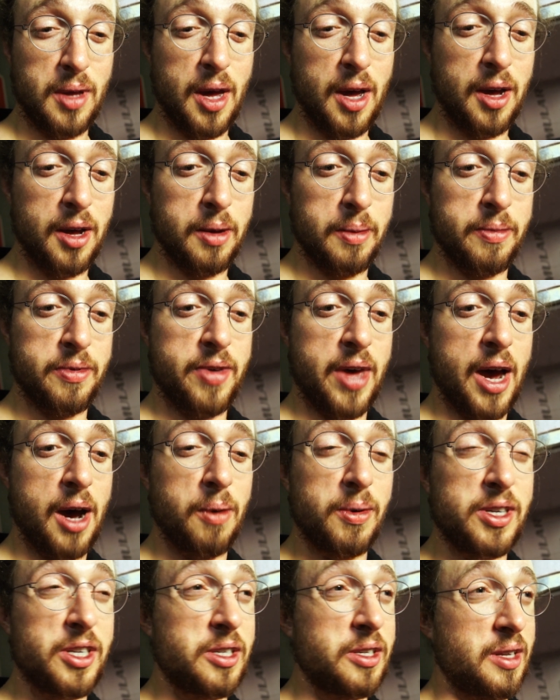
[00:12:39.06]
um,
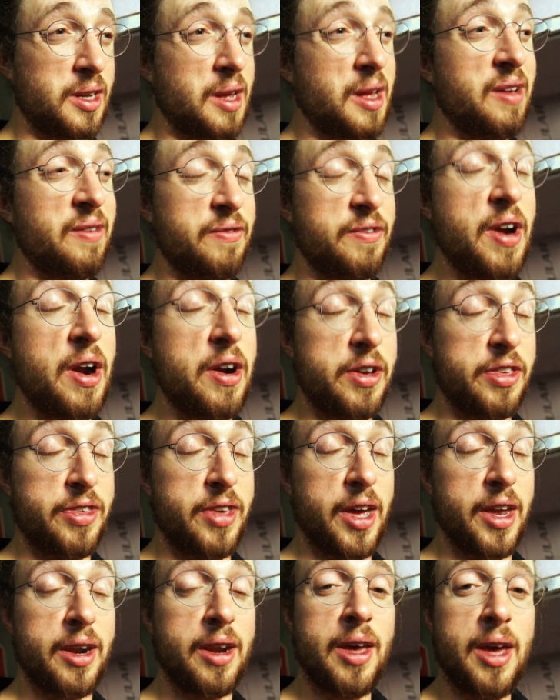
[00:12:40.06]
thou, which is very
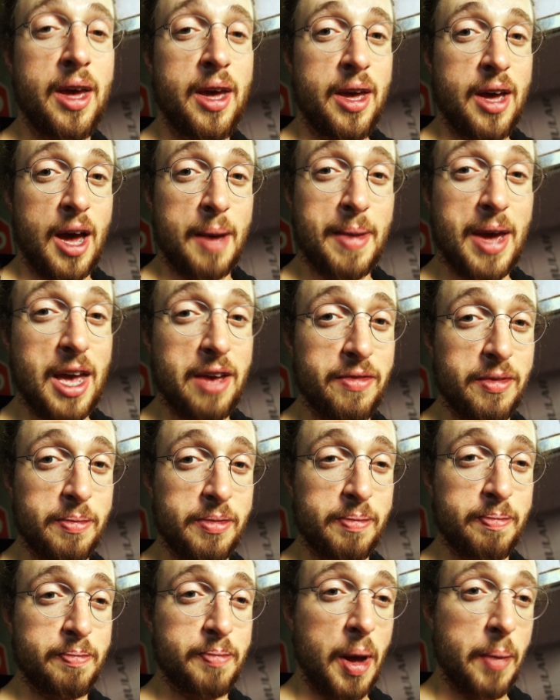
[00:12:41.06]
thin. I may
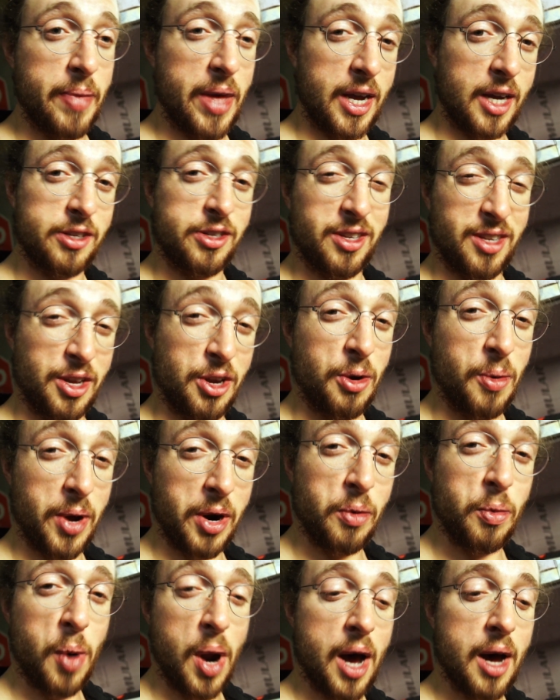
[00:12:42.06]
even bump that because you don't
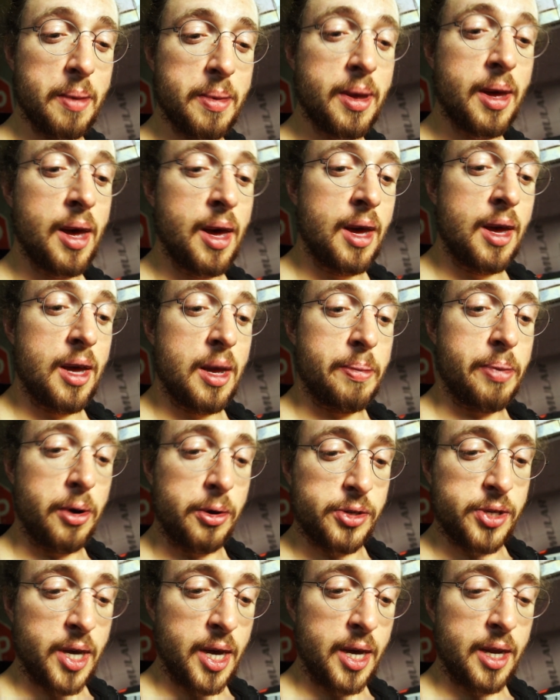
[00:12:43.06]
want to rub,
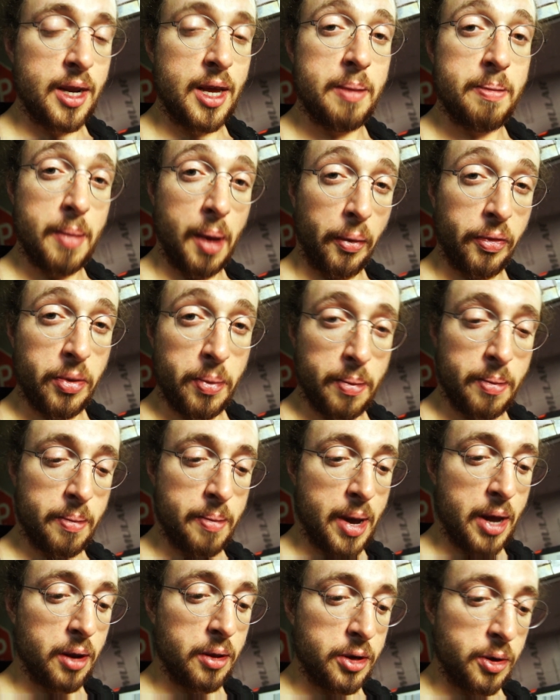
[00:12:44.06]
produce heat, and melt the
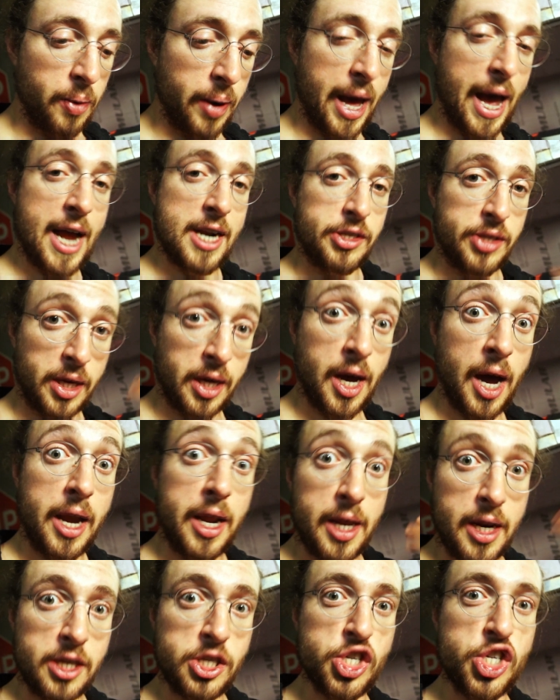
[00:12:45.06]
metal. You want to actually
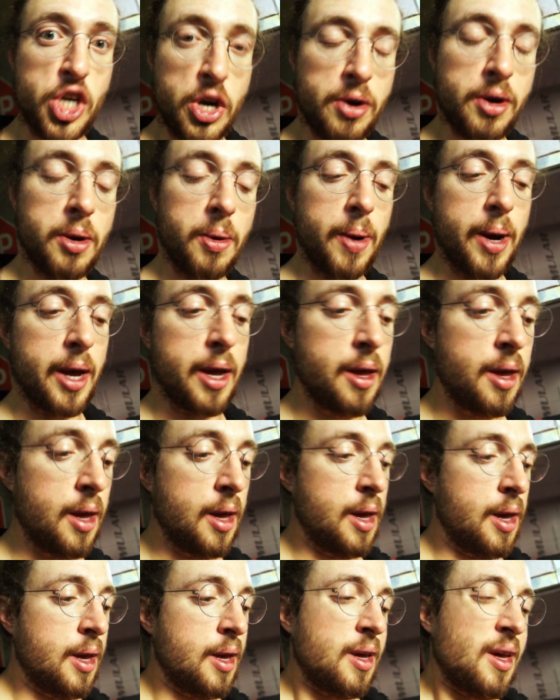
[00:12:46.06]
cut it and shear it away.
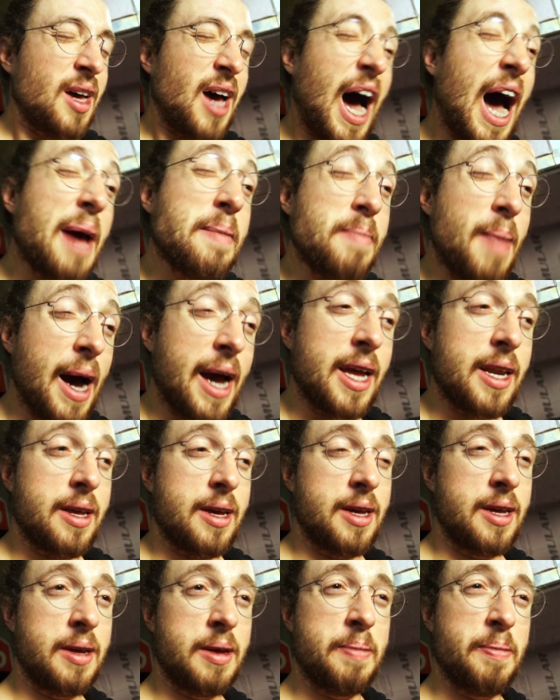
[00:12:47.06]
I might
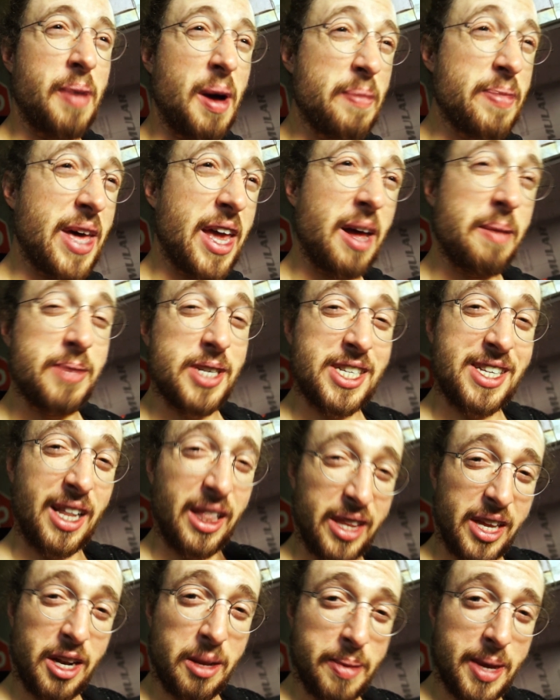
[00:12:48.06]
bump that up just
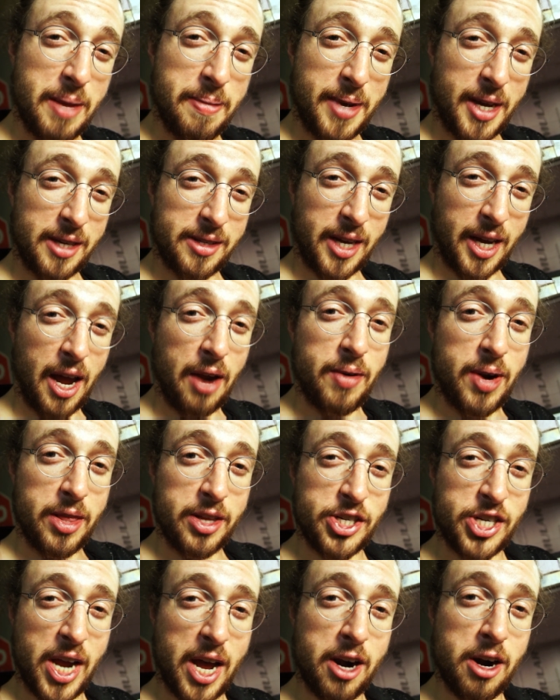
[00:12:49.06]
a little bit because I got rid
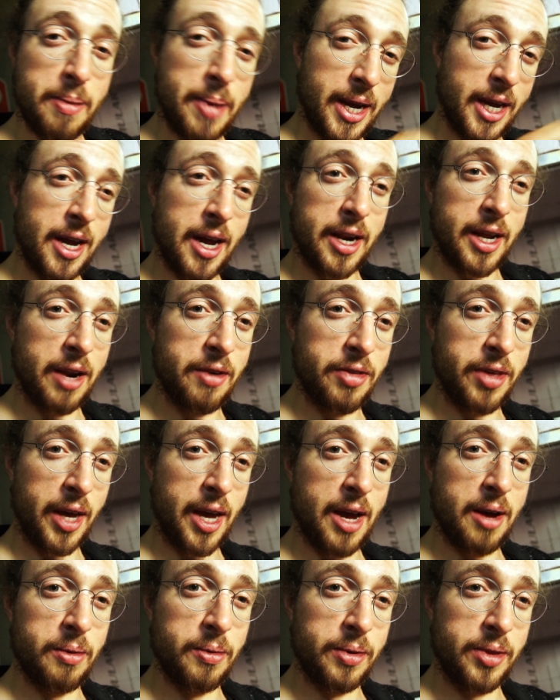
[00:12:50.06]
of the chatter by cutting
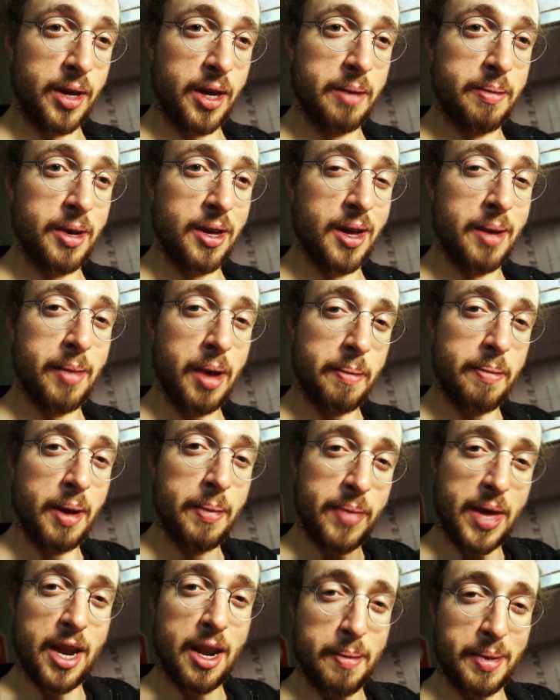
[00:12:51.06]
everything out with the end mill. I might
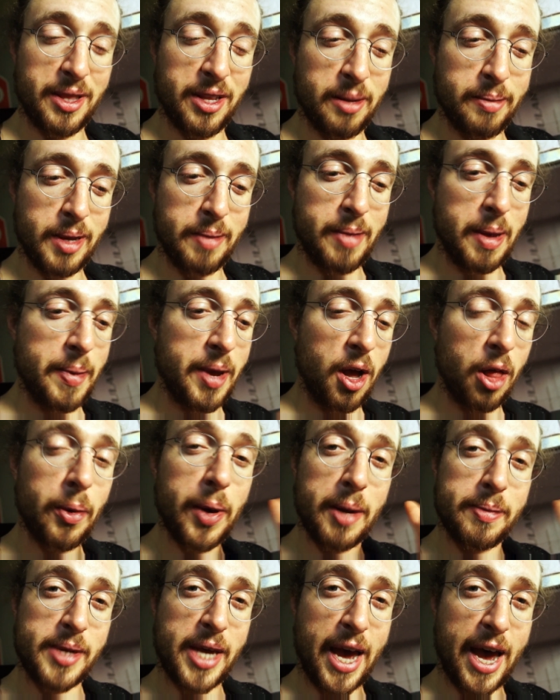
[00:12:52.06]
bump that up a little bit, maybe all
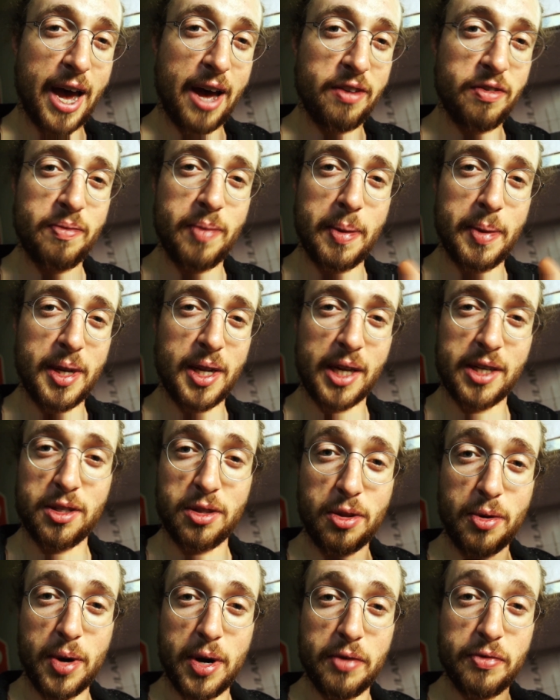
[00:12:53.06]
the way up to half, maybe like
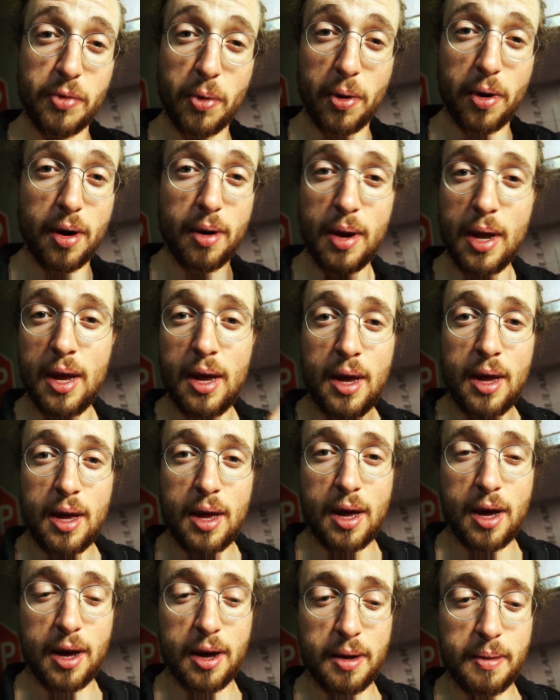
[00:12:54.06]
three or four,
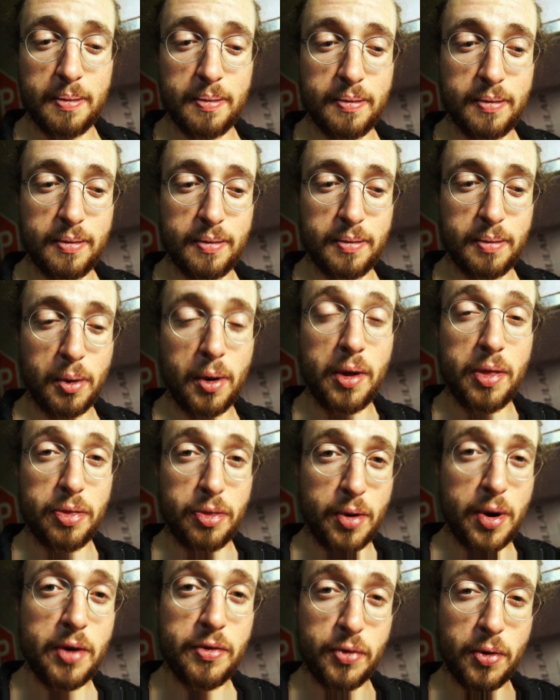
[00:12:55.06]
um,
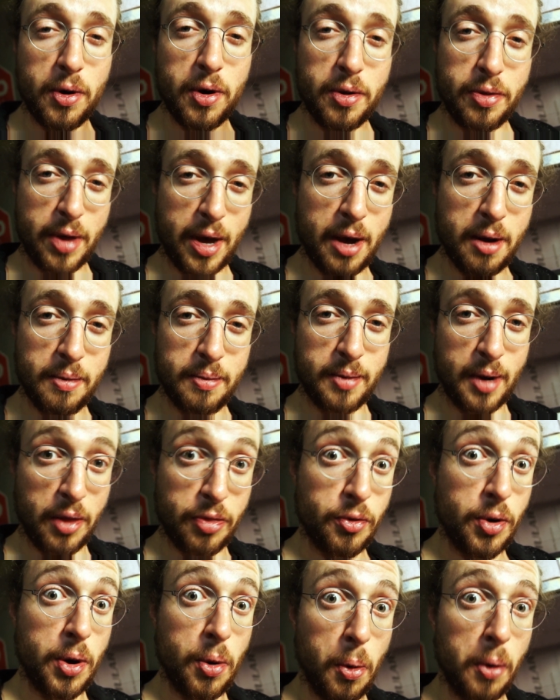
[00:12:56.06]
point three or four thou,
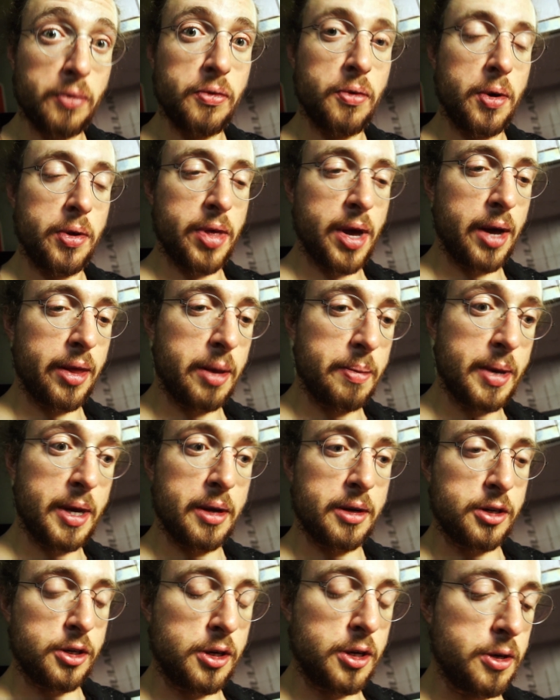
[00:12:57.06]
not three or four thou. That'd
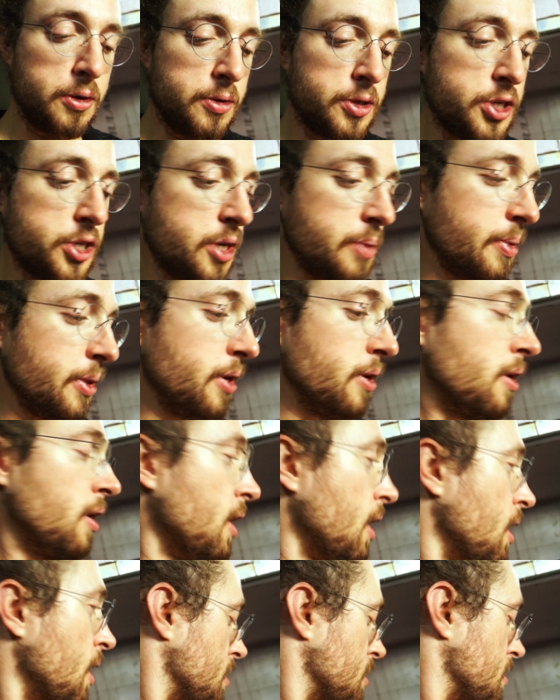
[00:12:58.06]
be a huge chip load.